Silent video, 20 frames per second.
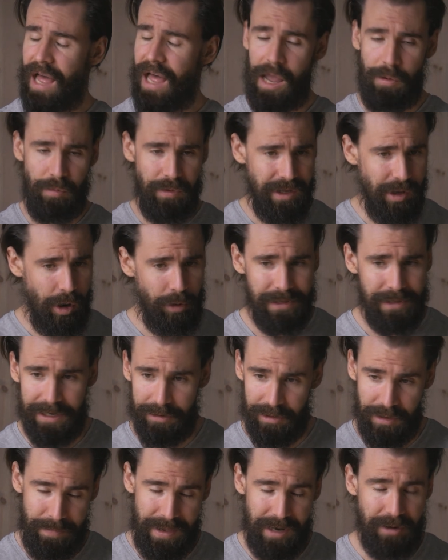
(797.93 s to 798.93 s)
I really hope that
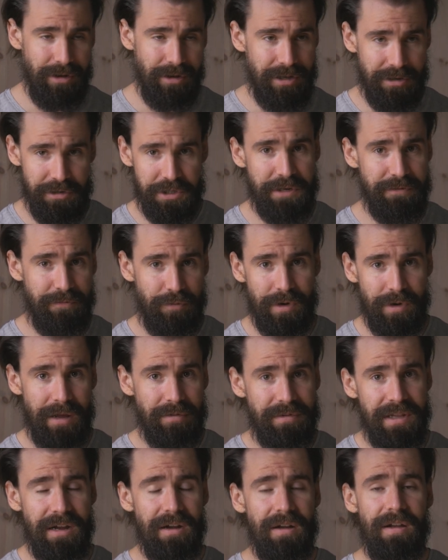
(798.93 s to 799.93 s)
there's a better solution for it
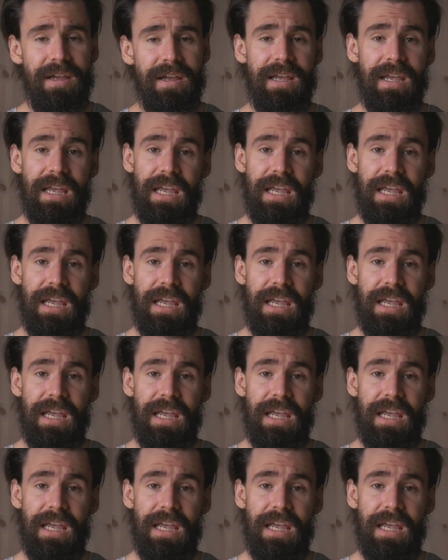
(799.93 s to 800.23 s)
out there.